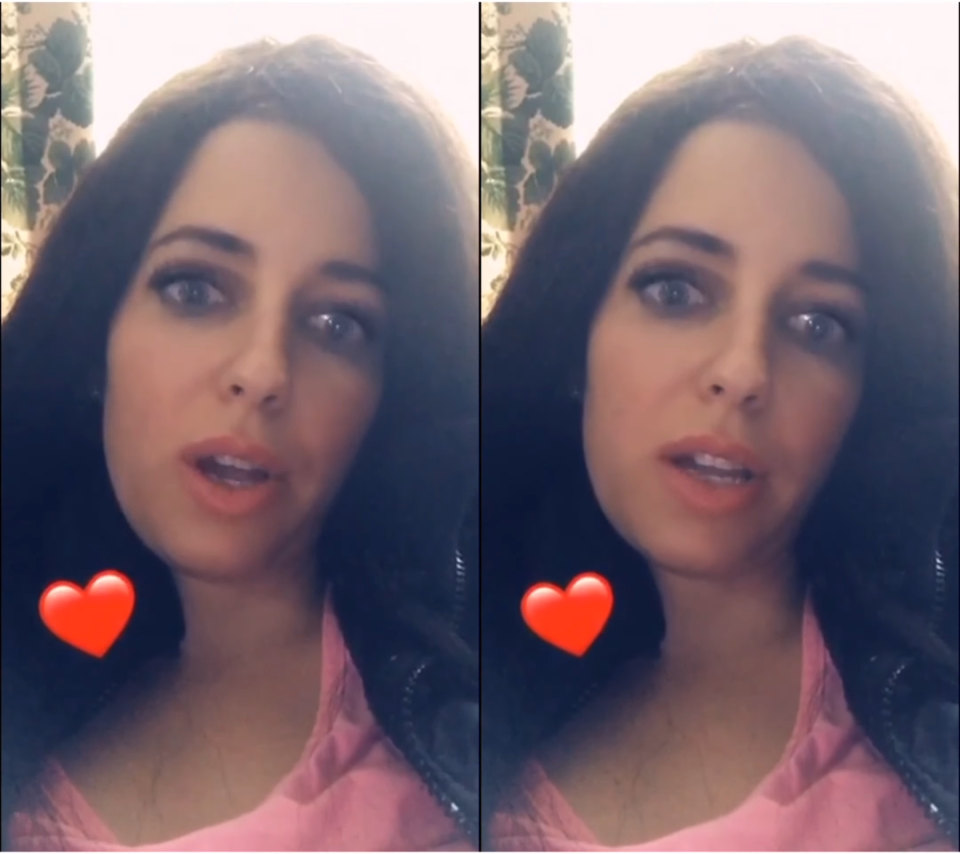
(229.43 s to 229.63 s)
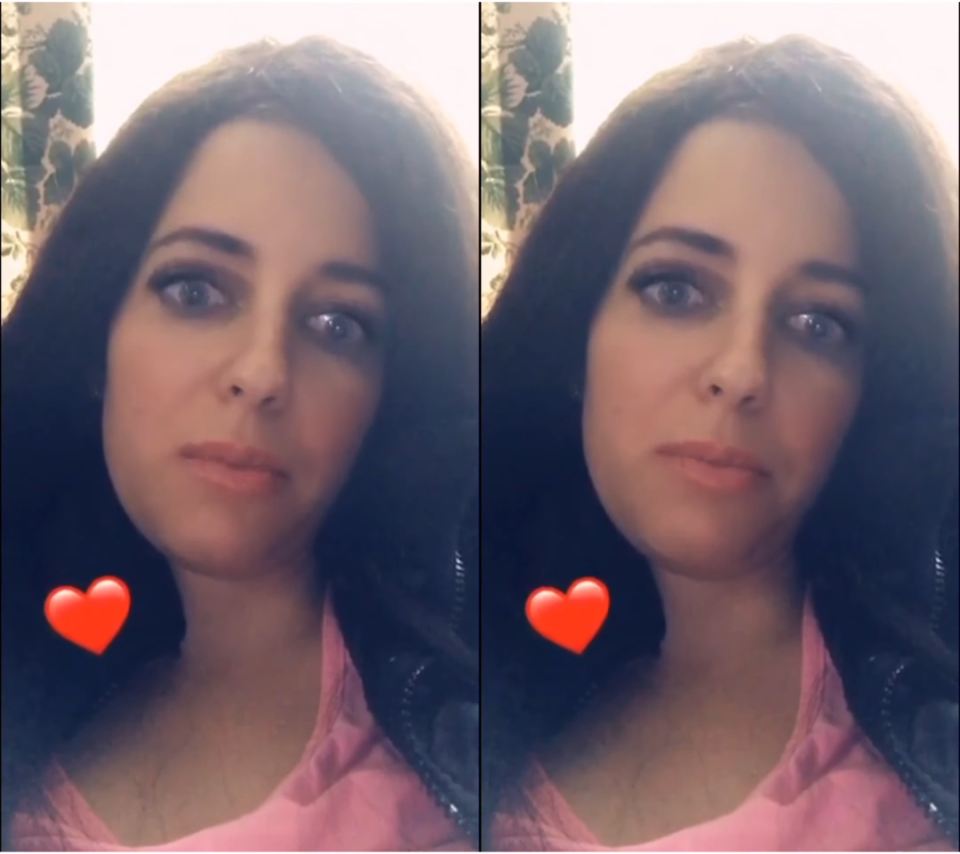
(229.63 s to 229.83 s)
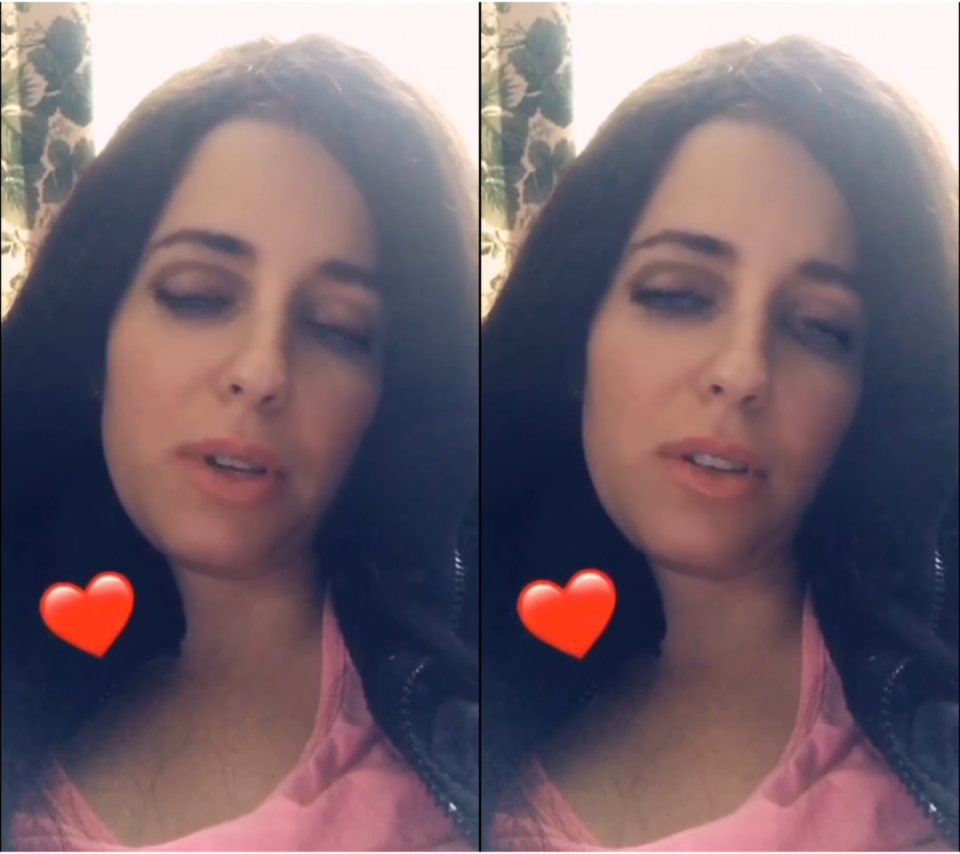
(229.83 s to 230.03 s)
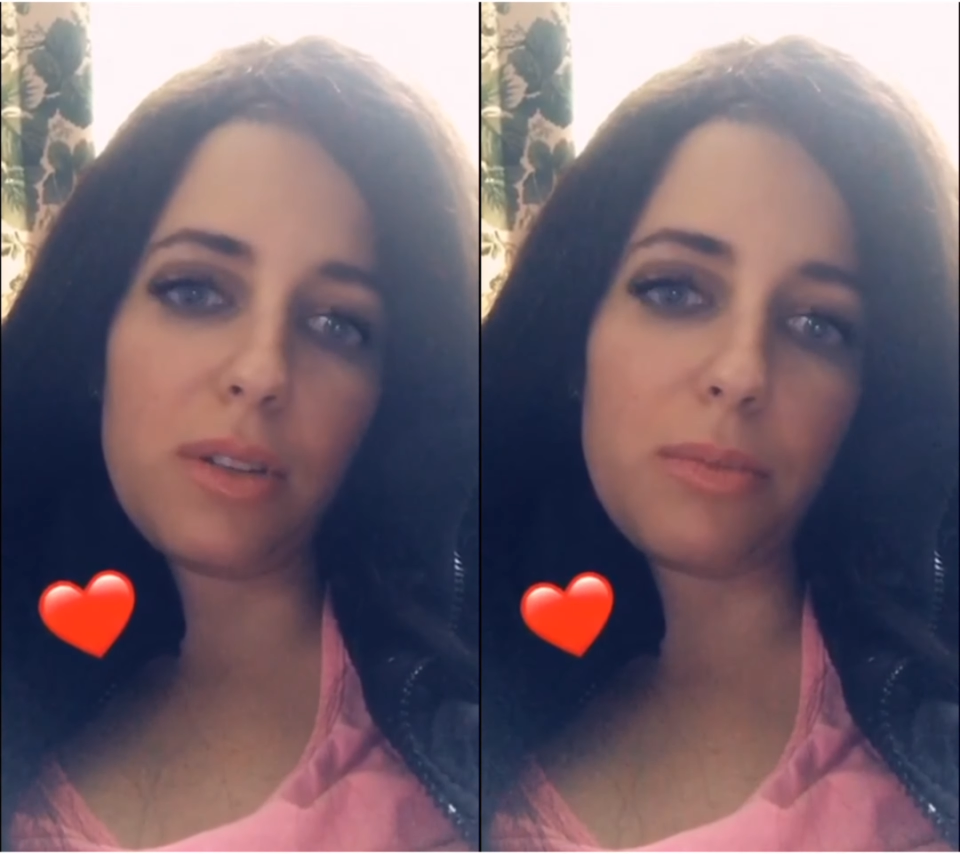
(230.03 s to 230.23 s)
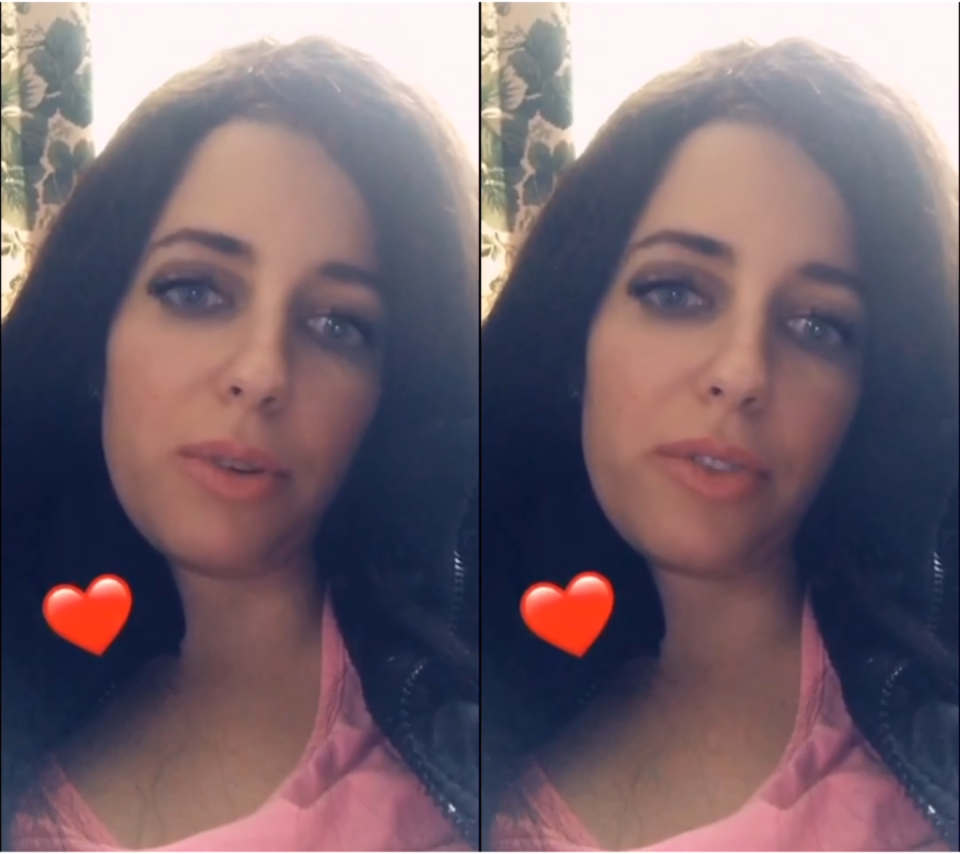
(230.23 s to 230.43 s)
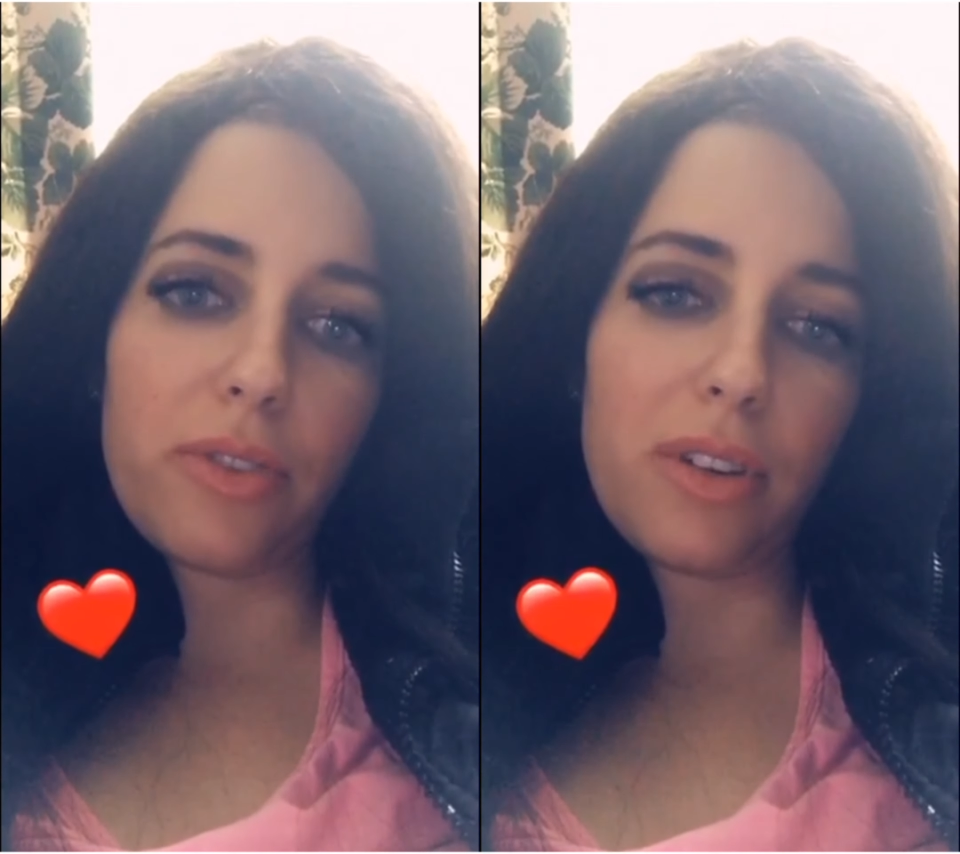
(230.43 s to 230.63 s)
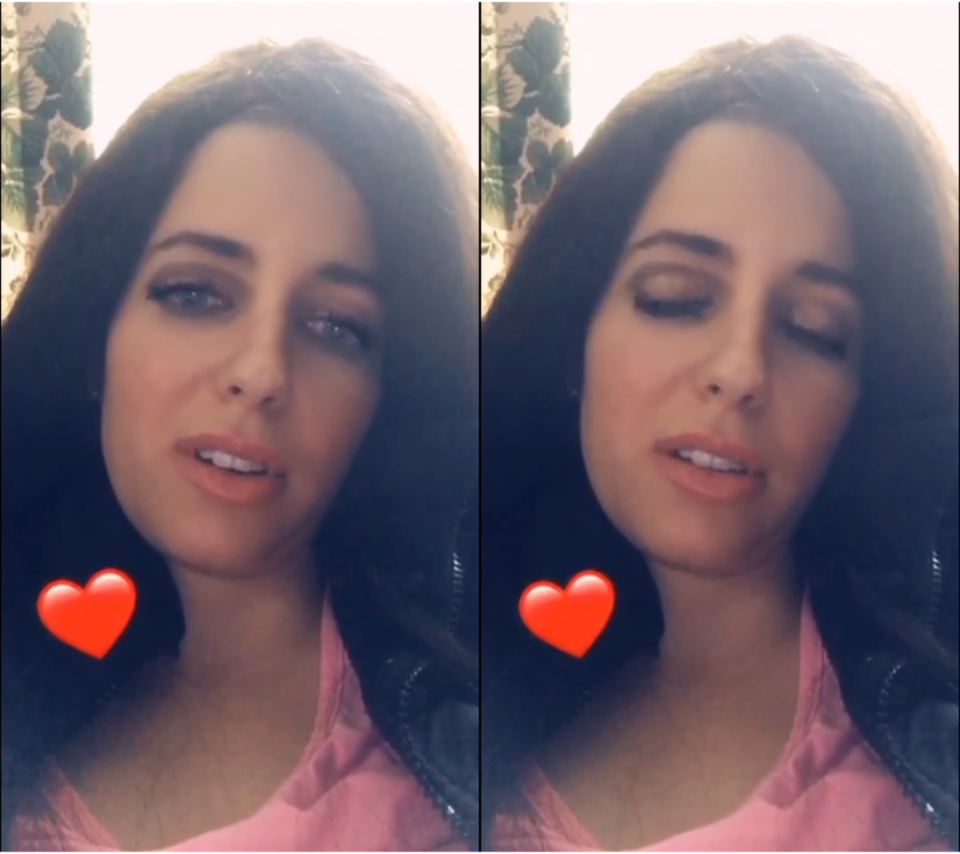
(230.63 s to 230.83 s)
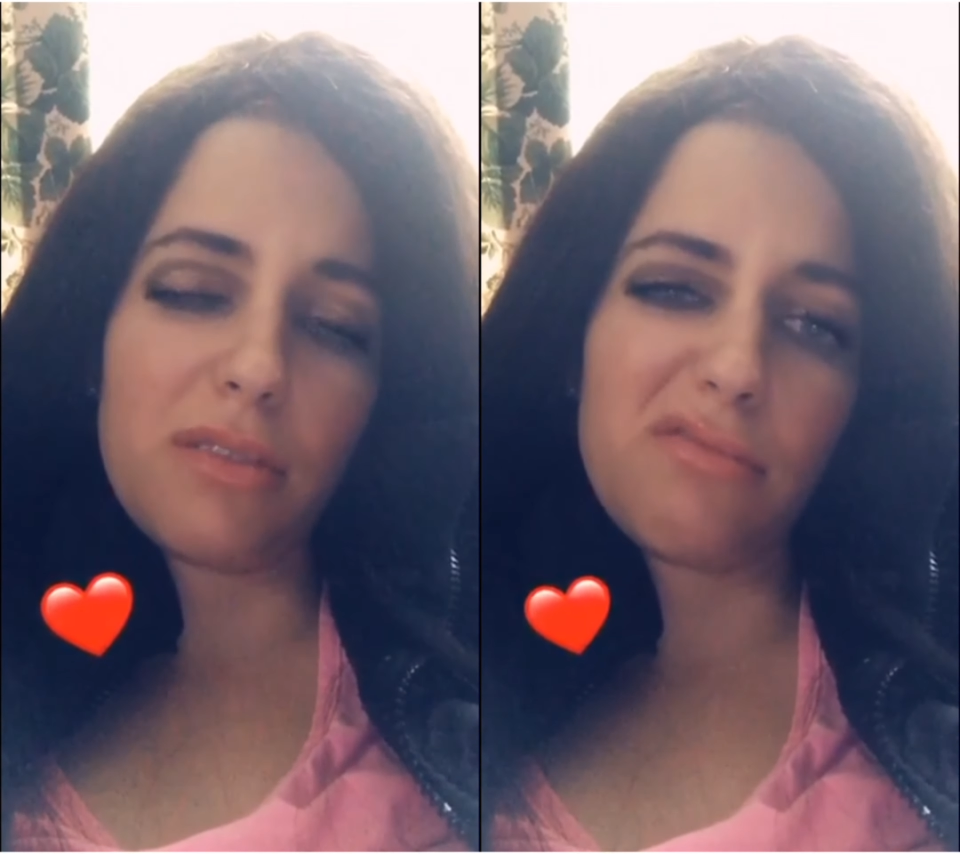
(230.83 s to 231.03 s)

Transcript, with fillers: I could build a boyfriend.